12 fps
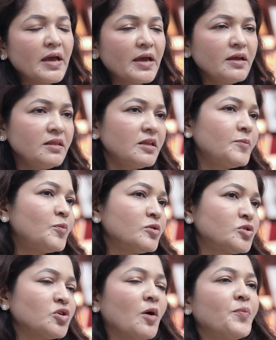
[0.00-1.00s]
In the
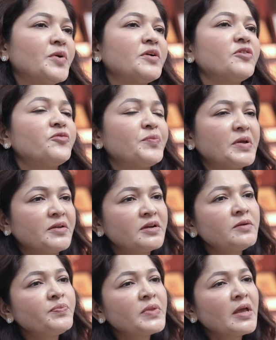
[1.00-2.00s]
post-operative
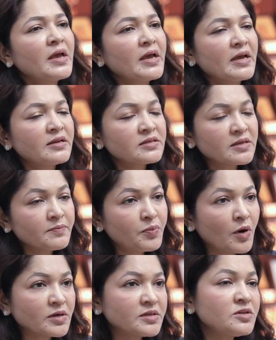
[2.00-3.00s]
period, it is
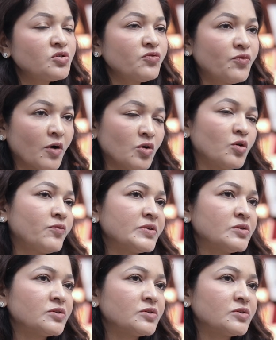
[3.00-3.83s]
important to follow up with